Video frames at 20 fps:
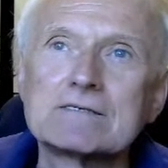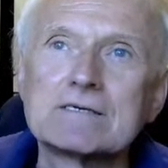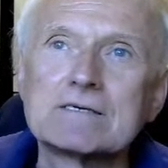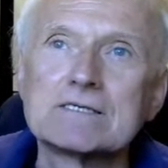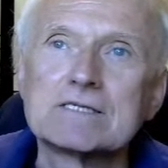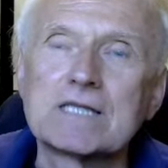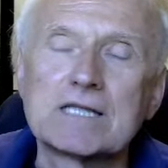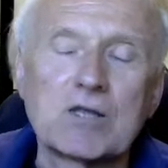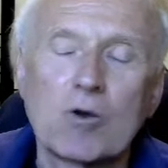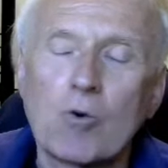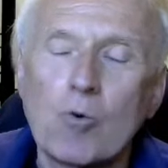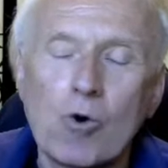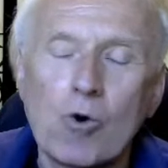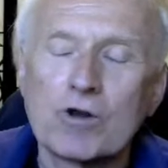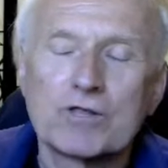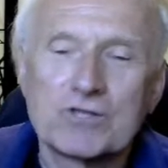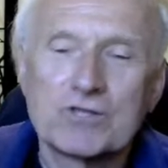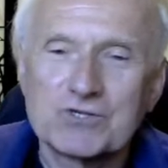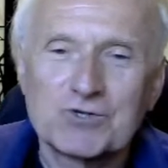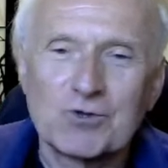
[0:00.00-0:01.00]
is that the
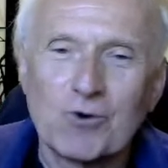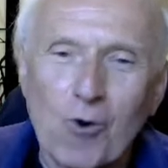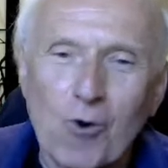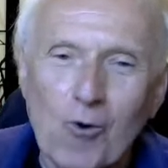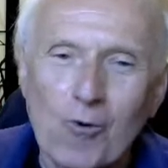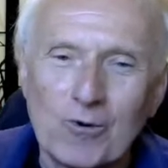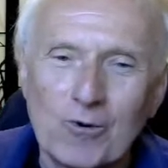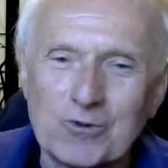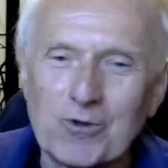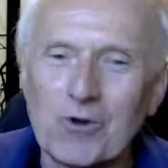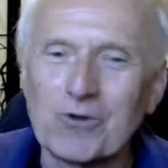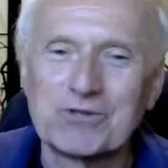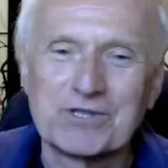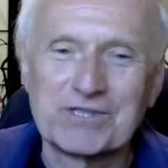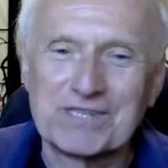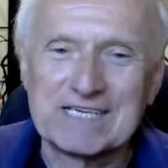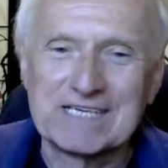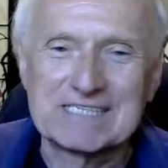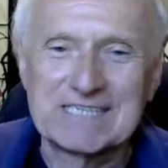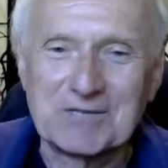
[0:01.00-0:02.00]
quality is low on all
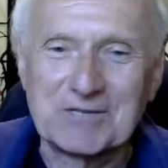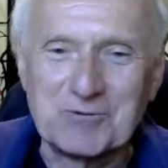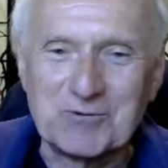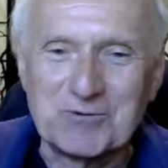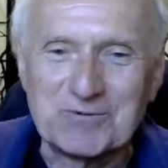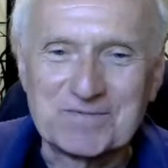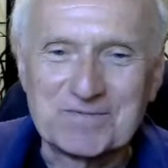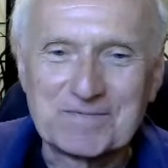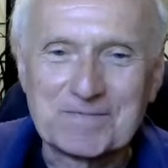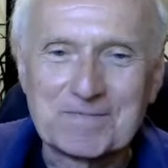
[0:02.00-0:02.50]
the things I do.